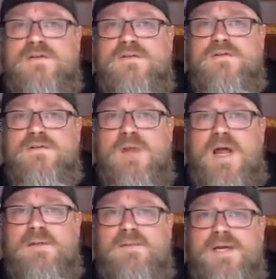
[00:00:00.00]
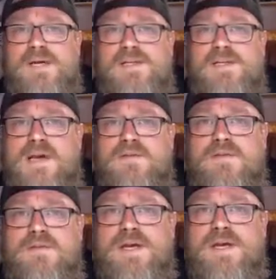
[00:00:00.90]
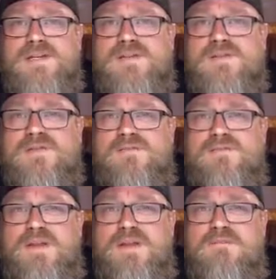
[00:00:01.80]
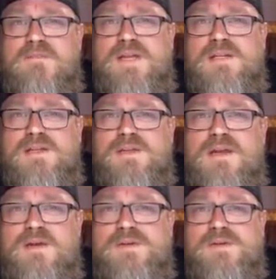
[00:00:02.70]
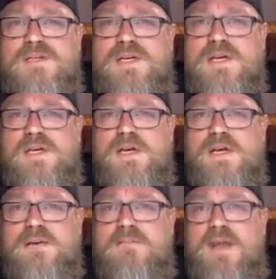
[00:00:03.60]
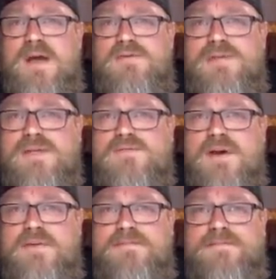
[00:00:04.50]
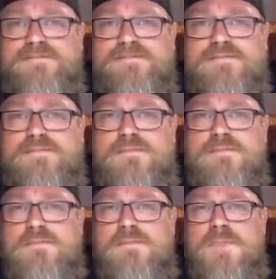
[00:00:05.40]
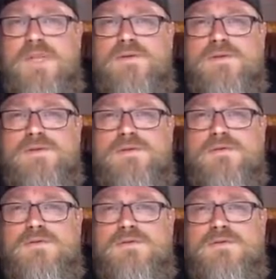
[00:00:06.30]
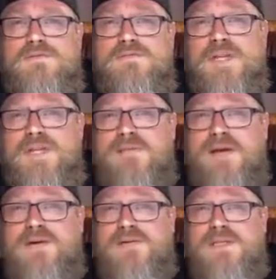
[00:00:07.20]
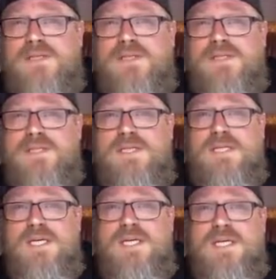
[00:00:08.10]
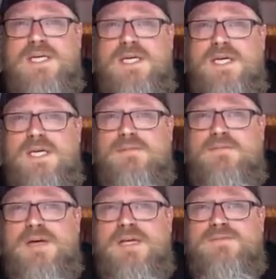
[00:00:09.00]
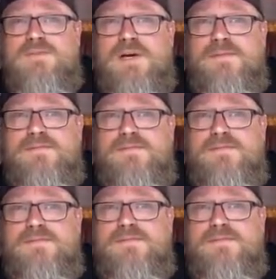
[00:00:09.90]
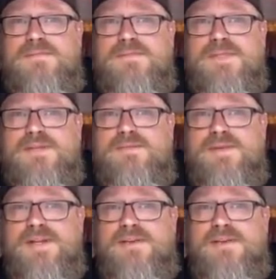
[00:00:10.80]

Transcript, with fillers: from light played to heavy played. There's nothing really mint in there, I wouldn't say. Meowth, that's right. 1, 2, 3, plenty of Meowths. Sea King, Bellsprout. Seem to be a lot